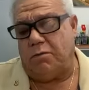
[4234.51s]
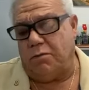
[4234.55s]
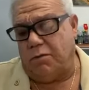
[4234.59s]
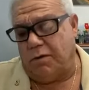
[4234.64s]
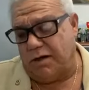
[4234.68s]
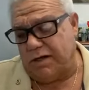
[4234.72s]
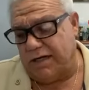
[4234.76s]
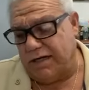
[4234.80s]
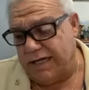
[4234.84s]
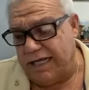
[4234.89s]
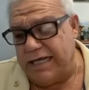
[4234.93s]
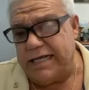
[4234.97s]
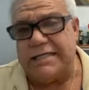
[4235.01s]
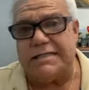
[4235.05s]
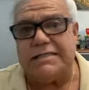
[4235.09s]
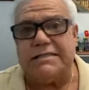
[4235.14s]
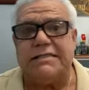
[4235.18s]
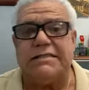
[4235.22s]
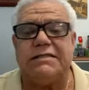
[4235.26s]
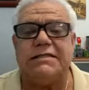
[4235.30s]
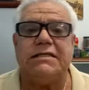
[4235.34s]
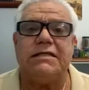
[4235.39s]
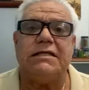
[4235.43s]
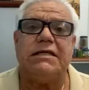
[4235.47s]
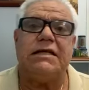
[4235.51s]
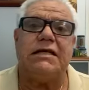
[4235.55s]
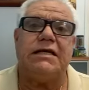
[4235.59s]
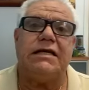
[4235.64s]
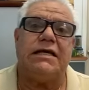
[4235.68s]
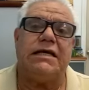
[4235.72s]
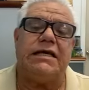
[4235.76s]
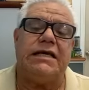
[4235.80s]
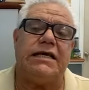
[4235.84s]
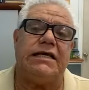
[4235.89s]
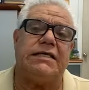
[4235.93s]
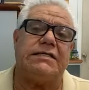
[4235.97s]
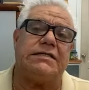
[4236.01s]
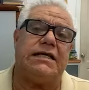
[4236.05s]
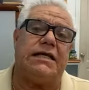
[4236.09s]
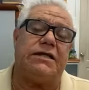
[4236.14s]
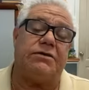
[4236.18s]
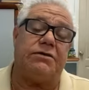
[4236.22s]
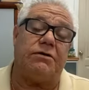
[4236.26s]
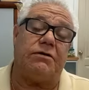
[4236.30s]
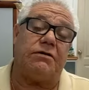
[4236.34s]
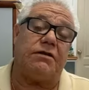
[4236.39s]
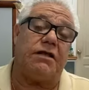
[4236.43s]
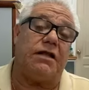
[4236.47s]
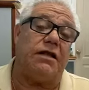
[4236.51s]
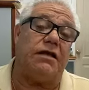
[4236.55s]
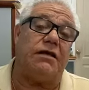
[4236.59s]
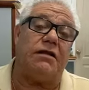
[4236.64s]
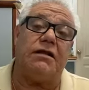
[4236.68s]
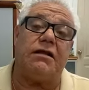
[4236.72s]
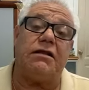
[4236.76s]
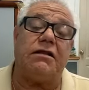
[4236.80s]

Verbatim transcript: What it is, is that you're telling